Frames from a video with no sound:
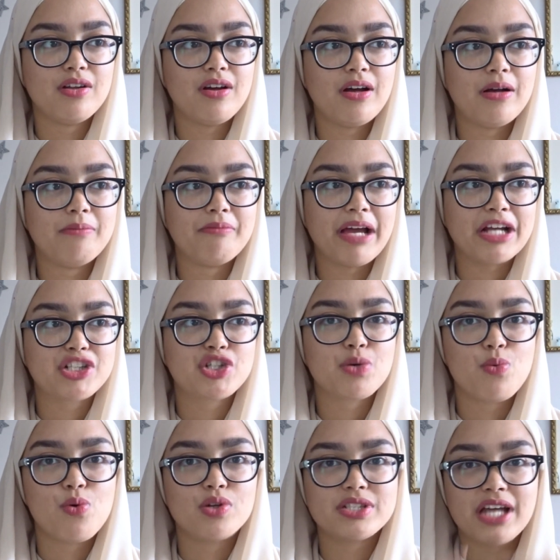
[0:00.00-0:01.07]
extra
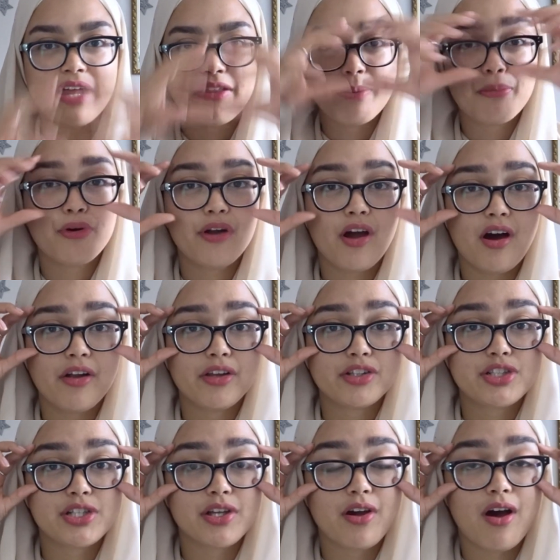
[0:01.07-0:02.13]
water and then put it
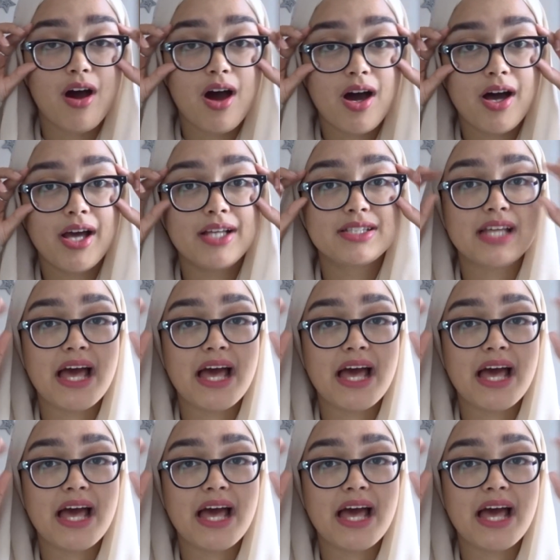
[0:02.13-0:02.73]
onto your eyes,